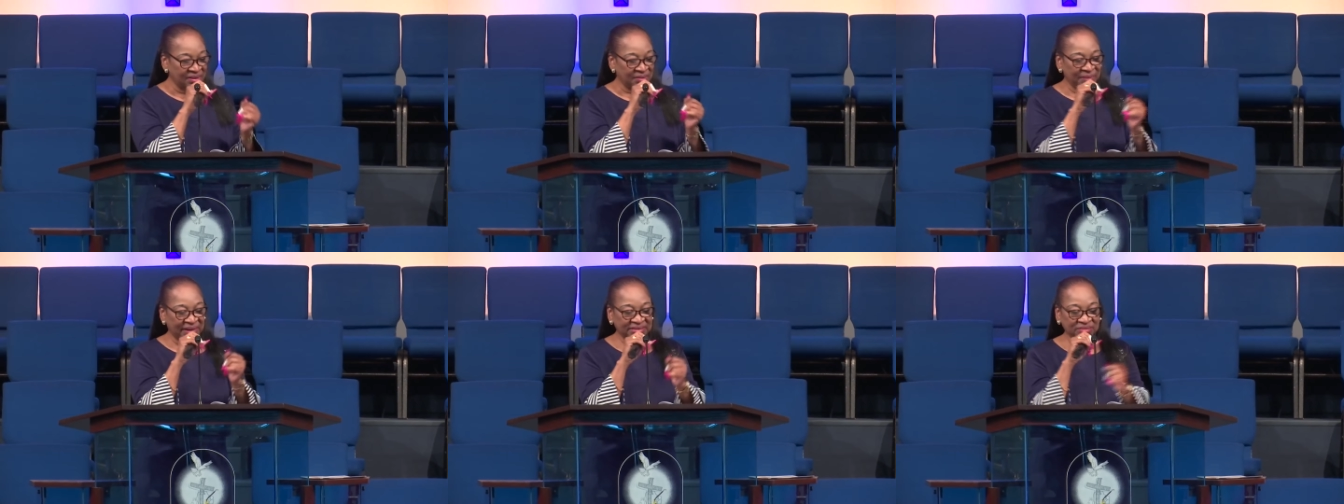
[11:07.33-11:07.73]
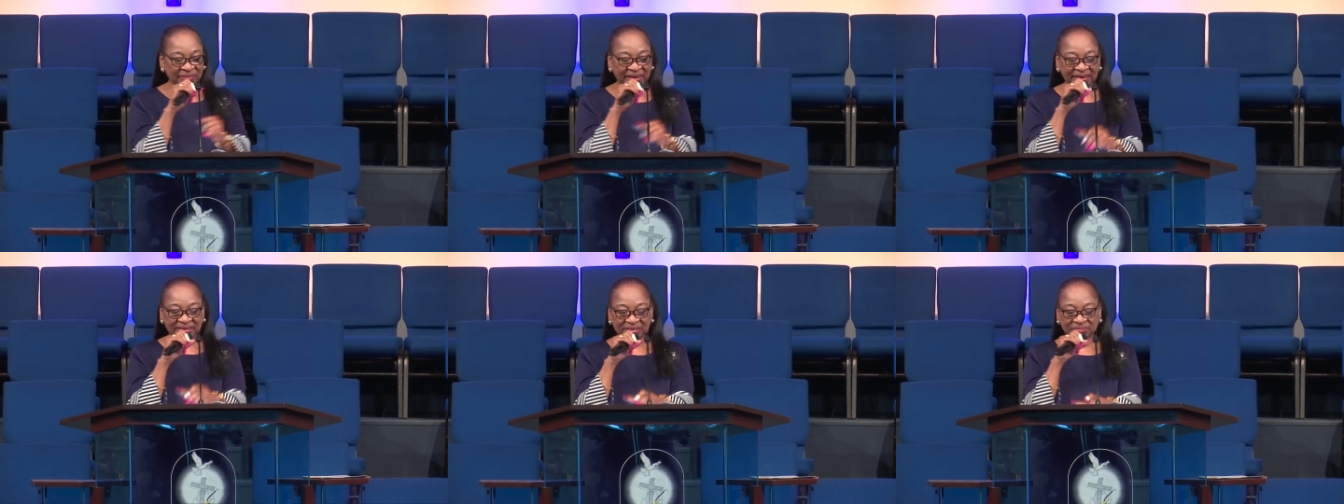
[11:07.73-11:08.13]

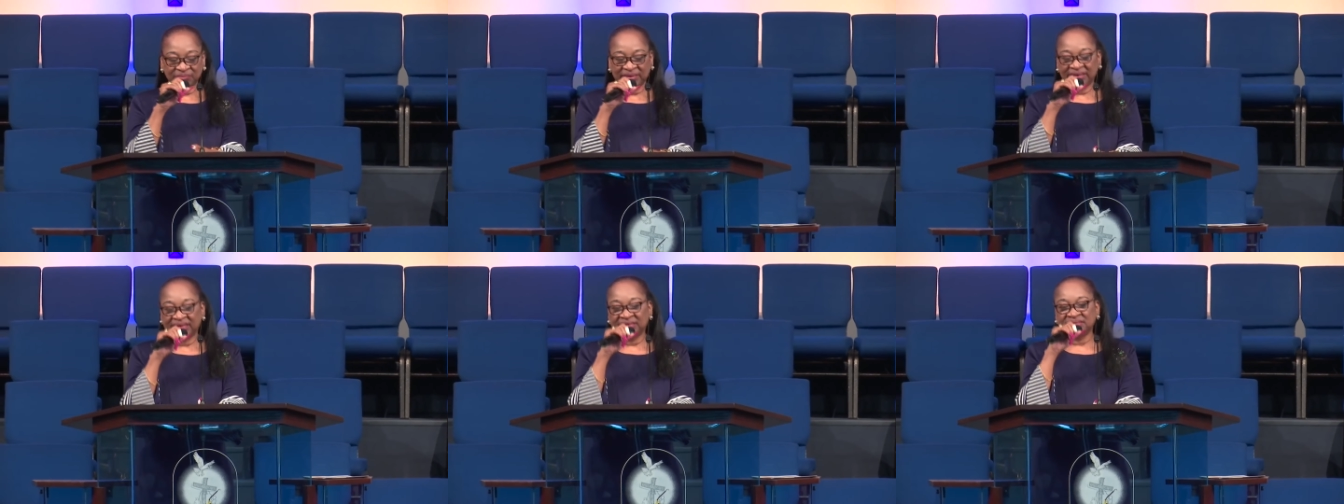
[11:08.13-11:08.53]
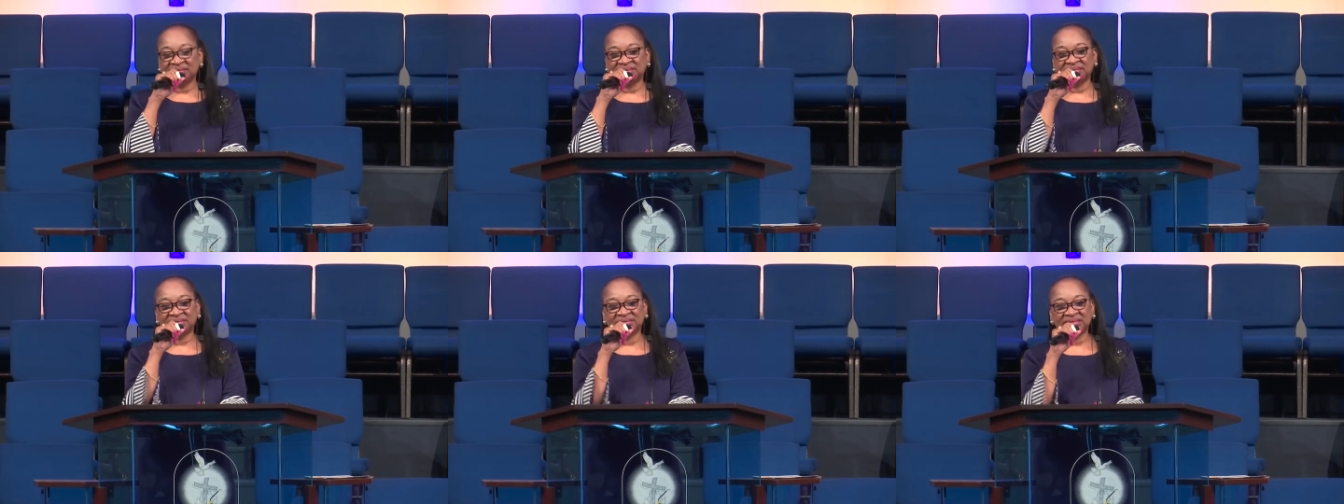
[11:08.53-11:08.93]
Bartimaeus means
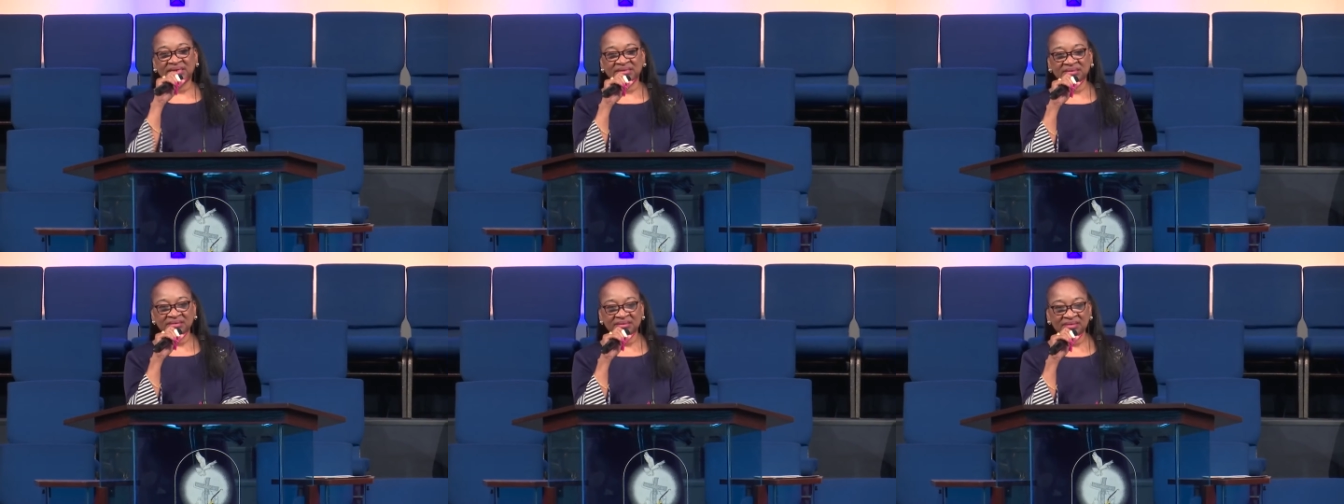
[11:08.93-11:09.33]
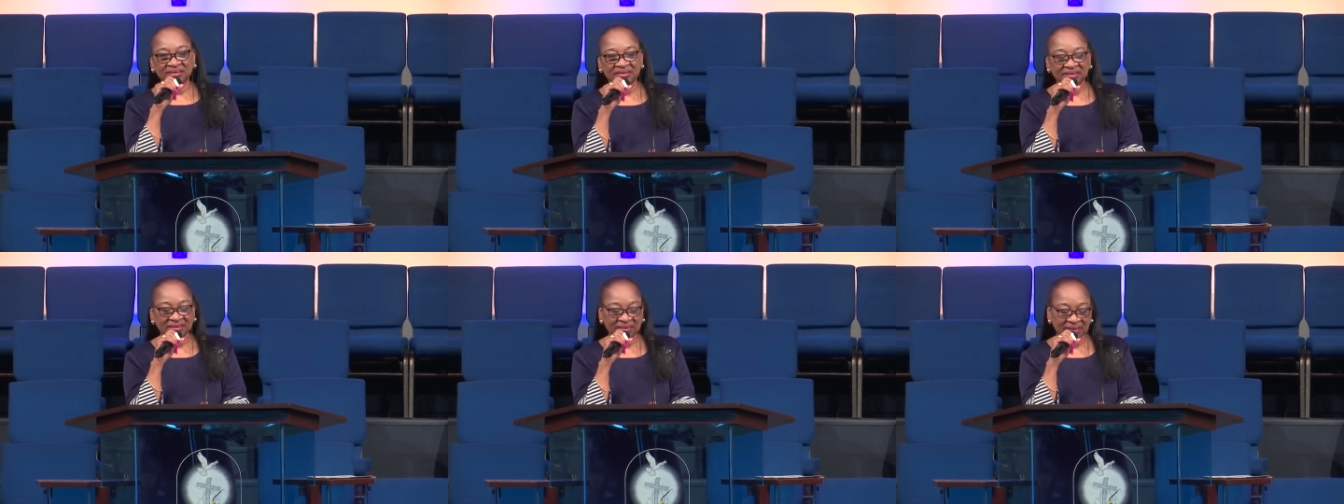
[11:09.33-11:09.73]
son
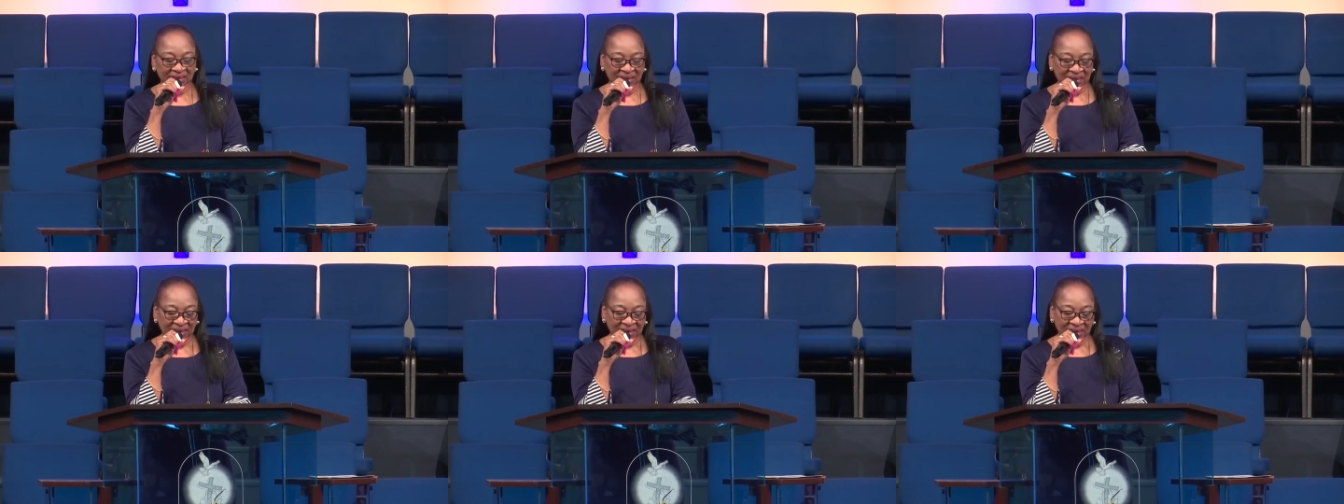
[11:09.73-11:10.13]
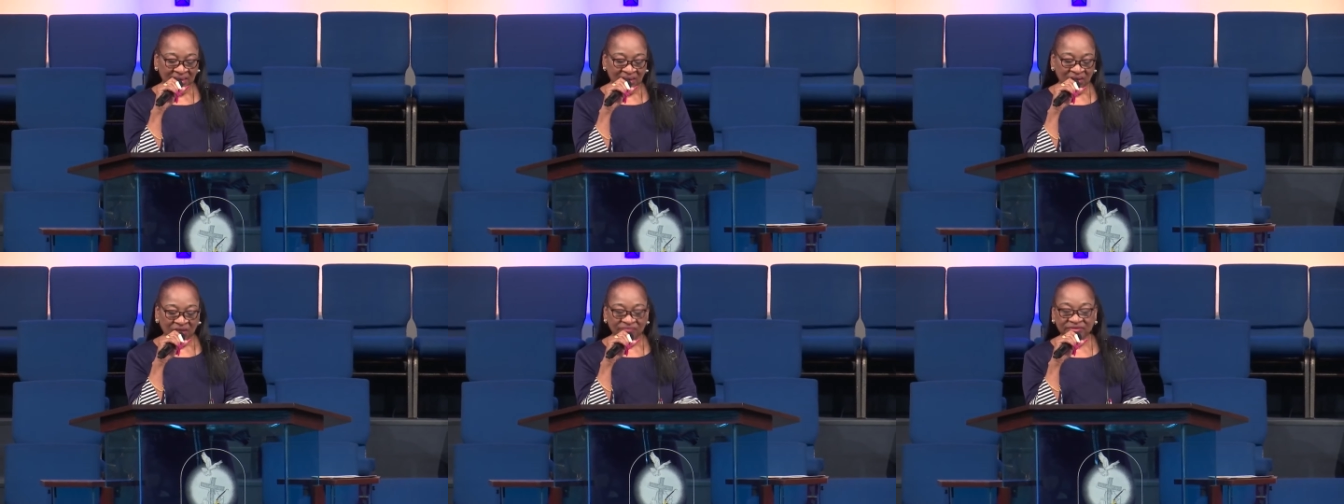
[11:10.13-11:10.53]

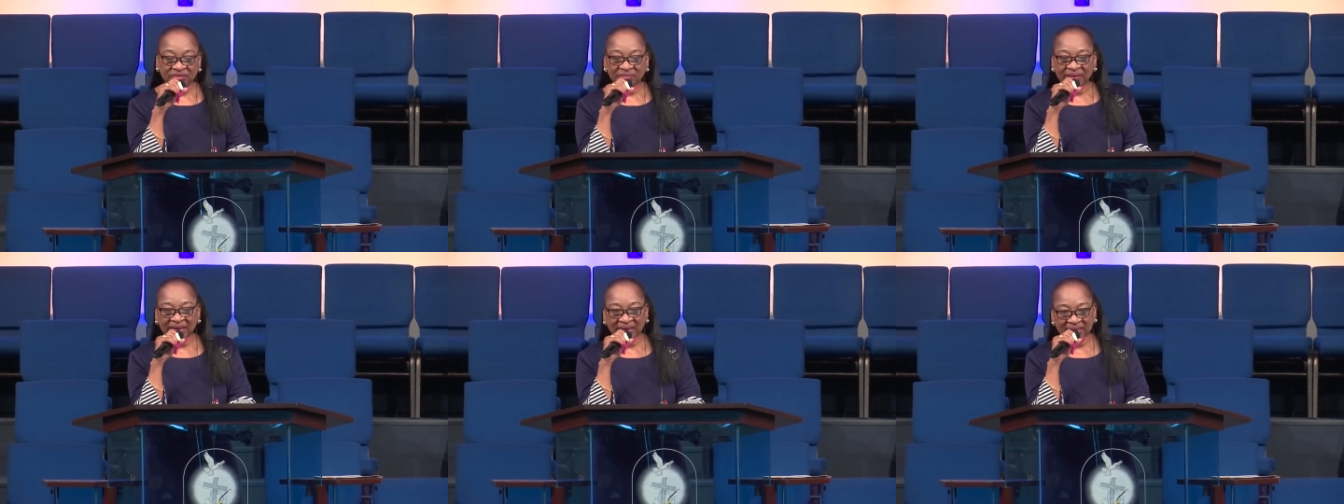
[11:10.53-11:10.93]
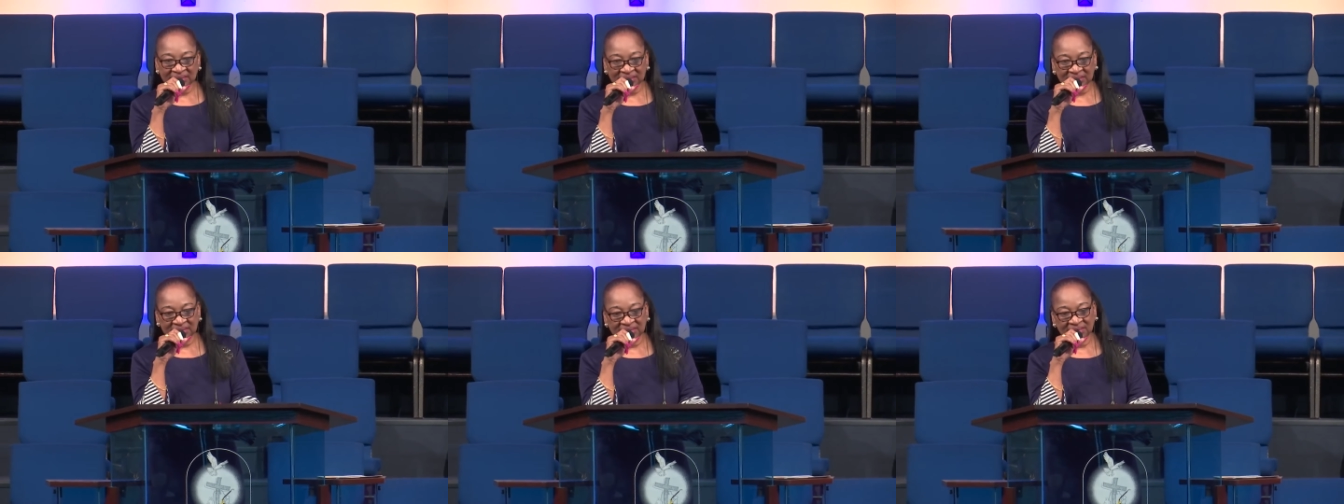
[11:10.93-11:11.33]
of
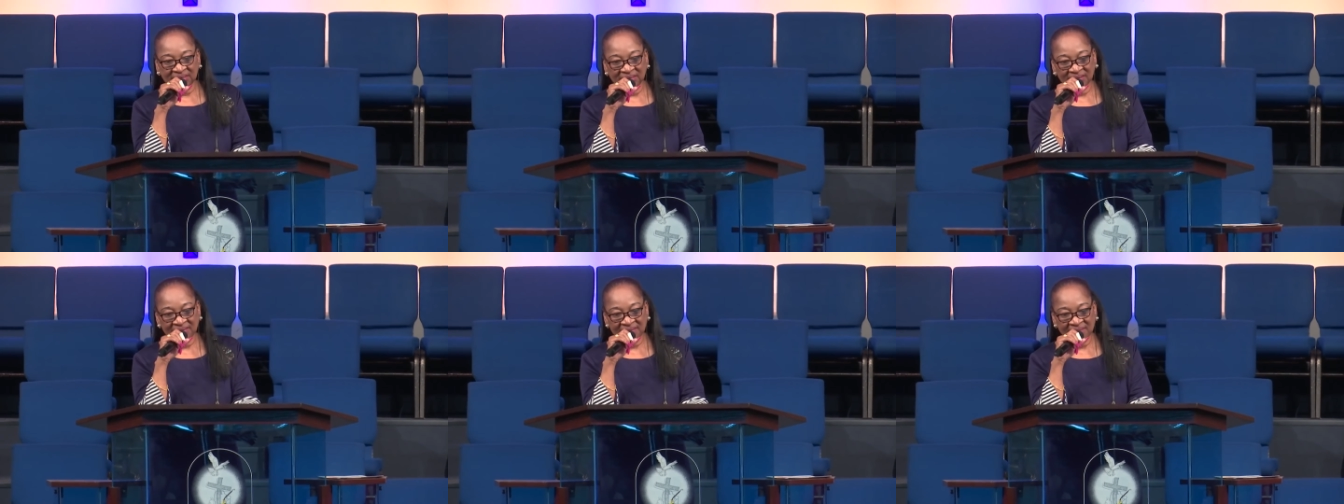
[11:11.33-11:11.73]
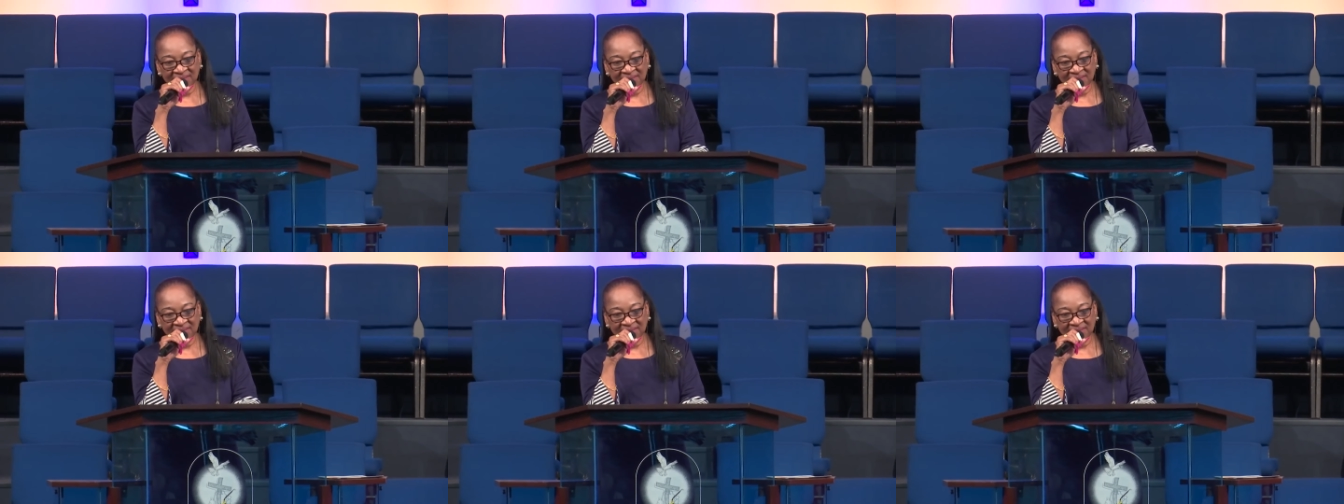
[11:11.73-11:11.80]
Timaeus.